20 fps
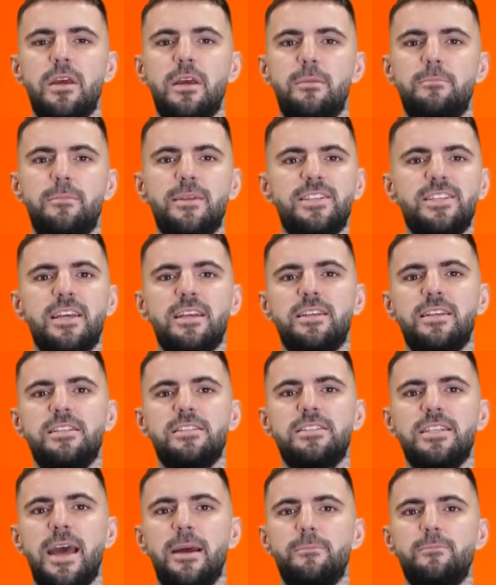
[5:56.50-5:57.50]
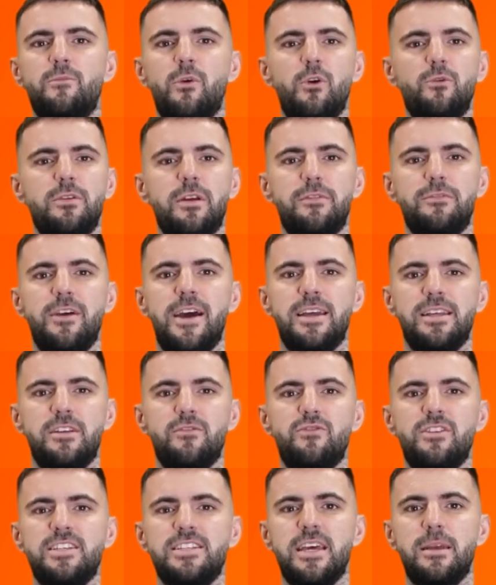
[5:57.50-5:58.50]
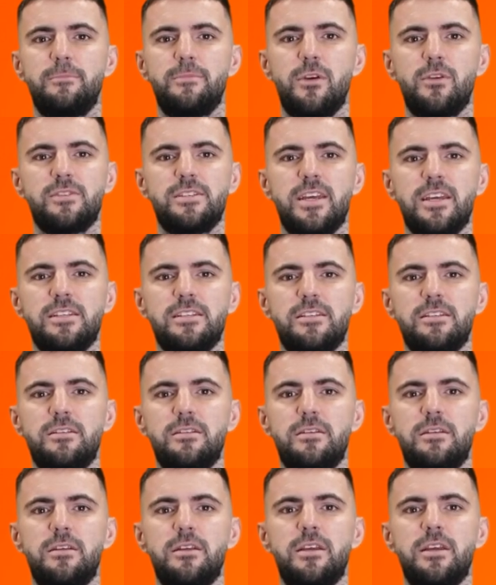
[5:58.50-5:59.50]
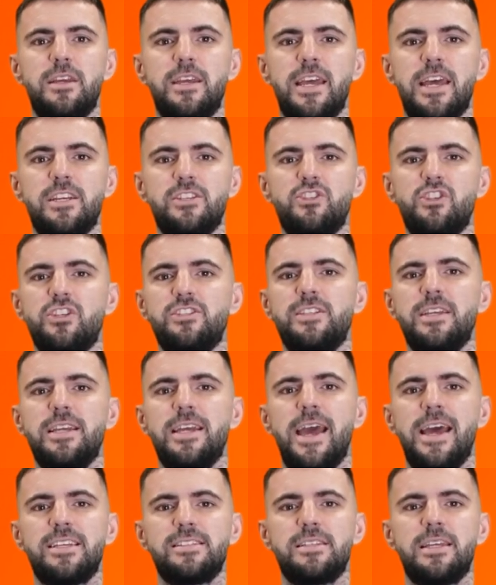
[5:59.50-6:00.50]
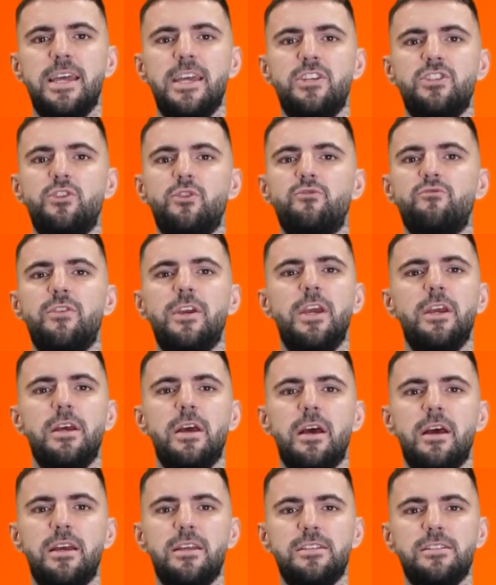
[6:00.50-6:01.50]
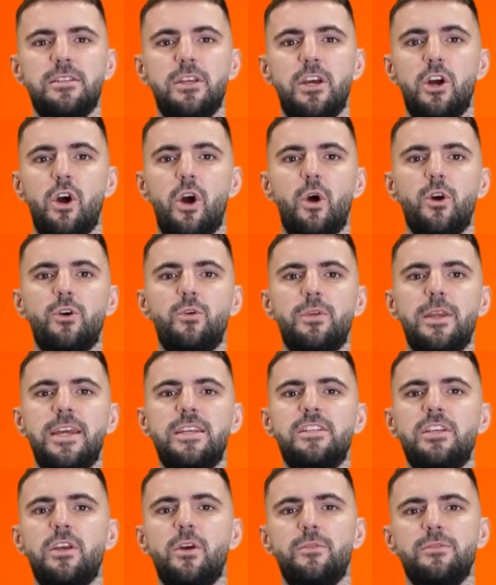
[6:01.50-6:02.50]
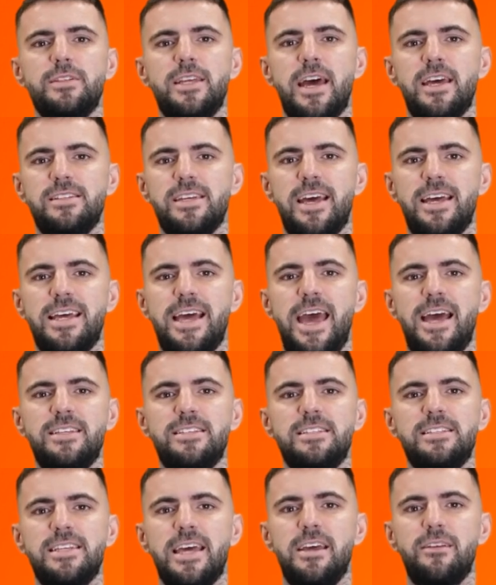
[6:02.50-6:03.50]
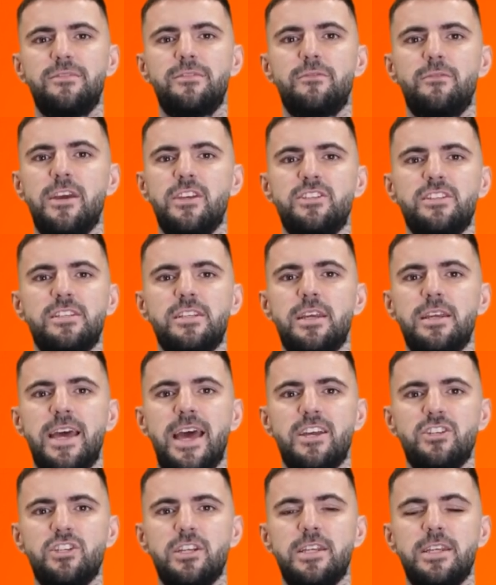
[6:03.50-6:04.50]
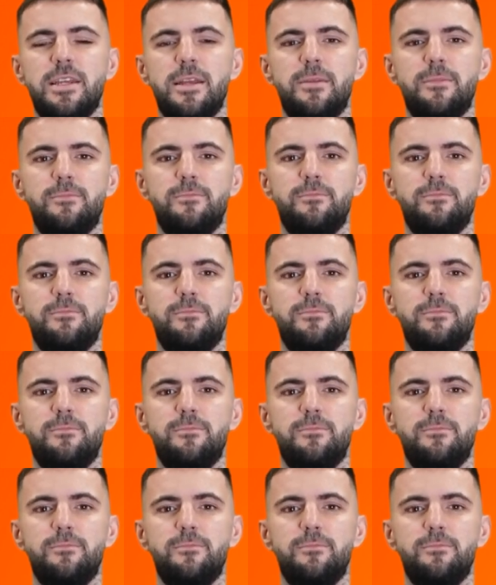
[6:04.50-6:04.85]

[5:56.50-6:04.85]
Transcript: Missing this step won't affect the reset process. It's just in case the issue reoccurs or you need to contact a gas-safe registered engineer.